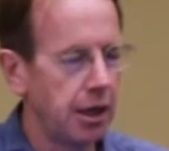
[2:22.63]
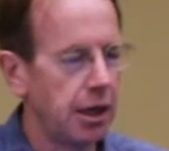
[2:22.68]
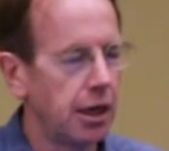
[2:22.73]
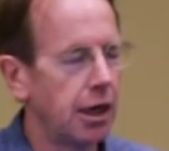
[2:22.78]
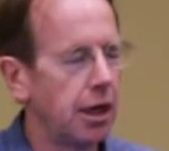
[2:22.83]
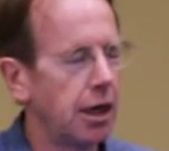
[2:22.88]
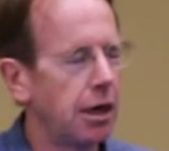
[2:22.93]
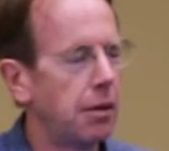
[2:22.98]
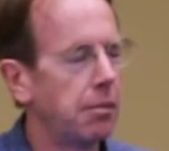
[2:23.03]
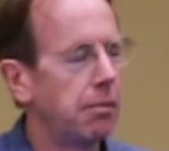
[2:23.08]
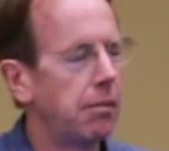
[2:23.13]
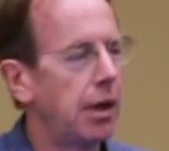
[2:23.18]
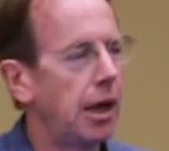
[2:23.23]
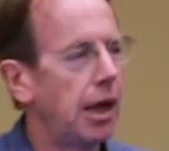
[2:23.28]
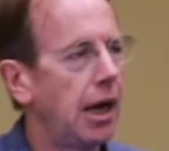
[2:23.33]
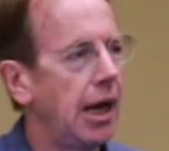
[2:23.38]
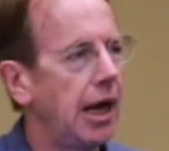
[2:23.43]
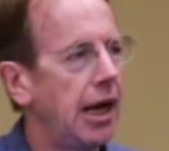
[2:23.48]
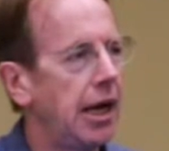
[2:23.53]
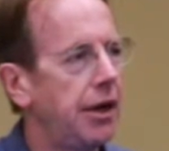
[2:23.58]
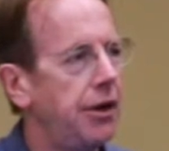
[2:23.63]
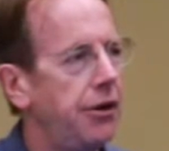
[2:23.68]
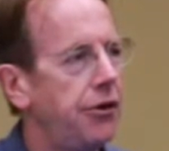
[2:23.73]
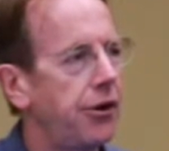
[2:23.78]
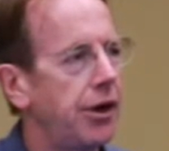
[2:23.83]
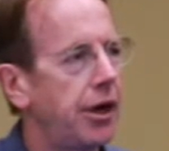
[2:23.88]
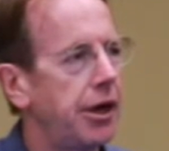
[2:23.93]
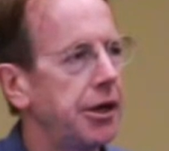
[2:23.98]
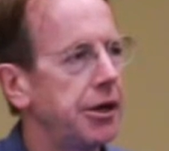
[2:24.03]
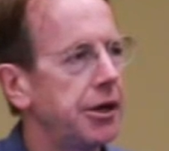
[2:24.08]

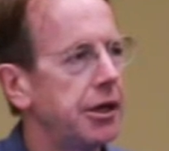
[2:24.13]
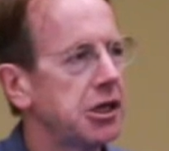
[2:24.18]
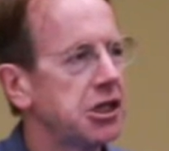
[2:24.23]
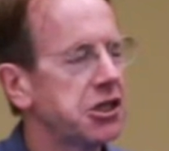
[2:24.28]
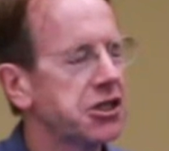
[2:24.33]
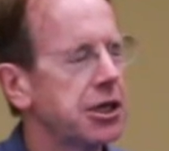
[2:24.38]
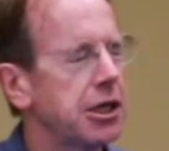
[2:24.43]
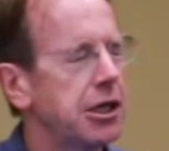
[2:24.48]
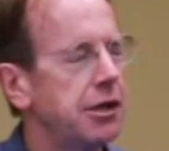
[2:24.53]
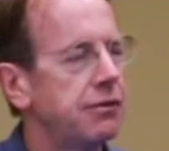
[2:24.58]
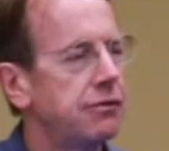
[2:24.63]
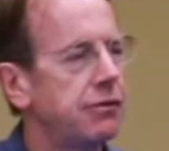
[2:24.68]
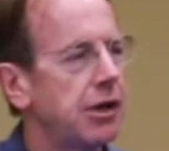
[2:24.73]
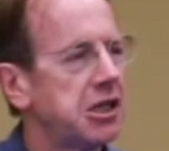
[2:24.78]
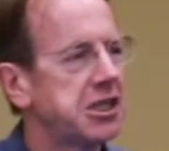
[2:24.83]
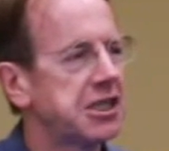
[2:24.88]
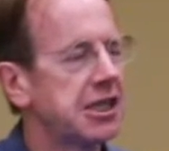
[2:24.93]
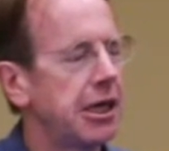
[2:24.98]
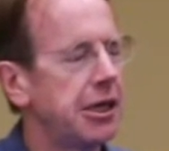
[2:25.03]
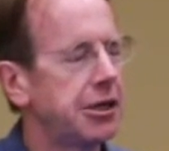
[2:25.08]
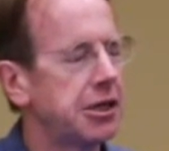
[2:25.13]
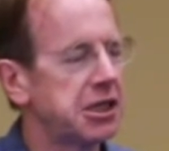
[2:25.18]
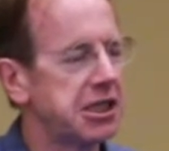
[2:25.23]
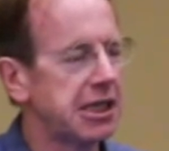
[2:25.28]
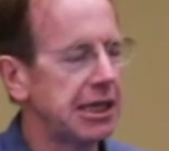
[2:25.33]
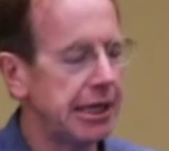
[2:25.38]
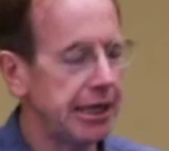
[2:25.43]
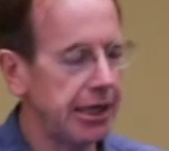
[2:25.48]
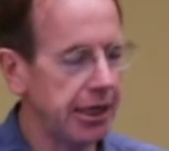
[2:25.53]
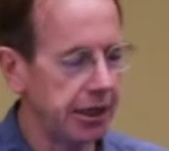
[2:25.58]
And I asked the investigators
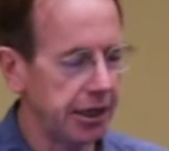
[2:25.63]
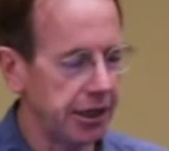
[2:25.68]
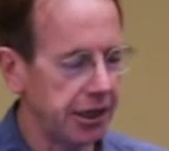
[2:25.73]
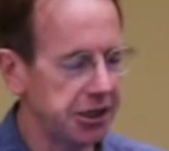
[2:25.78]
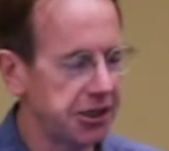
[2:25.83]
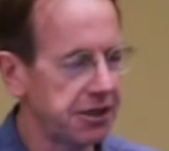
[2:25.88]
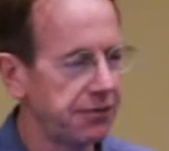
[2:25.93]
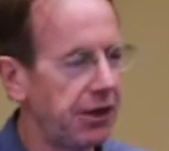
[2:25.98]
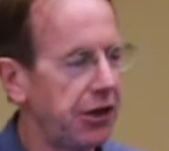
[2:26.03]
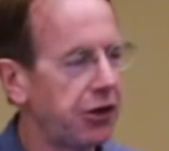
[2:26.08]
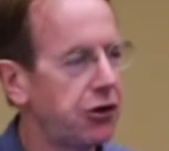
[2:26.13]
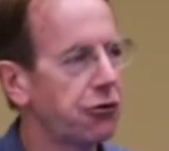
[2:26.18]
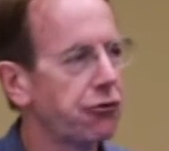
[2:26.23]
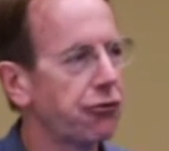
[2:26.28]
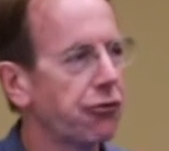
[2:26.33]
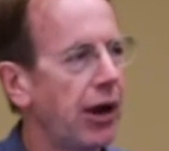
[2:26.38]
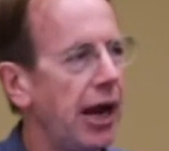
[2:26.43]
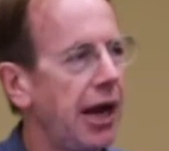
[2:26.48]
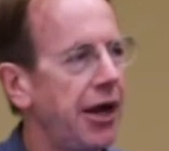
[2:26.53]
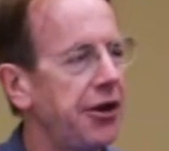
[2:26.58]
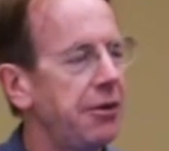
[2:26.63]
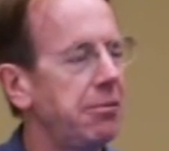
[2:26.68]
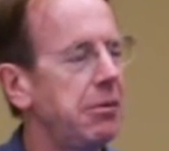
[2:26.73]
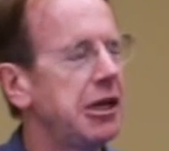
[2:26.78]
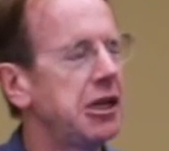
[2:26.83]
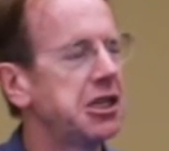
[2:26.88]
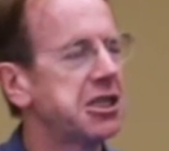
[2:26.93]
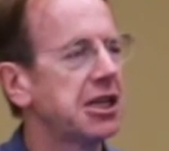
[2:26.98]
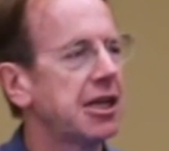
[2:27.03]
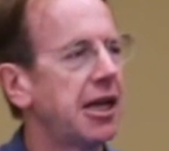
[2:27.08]
leading this if they could
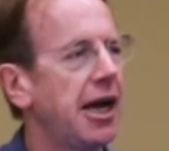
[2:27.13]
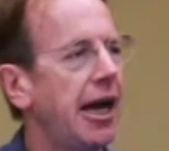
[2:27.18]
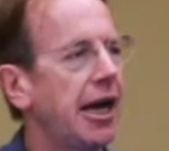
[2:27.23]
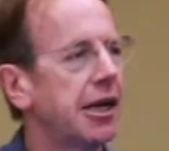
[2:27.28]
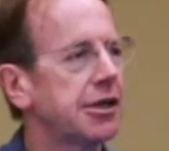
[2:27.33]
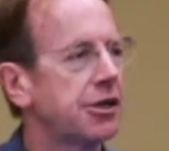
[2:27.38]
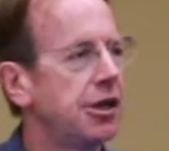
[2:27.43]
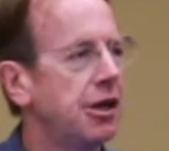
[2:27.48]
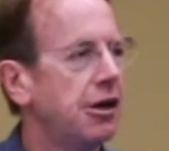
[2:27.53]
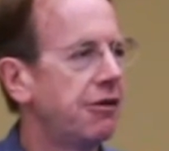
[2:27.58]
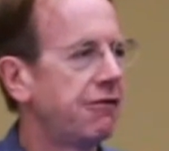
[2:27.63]
randomly select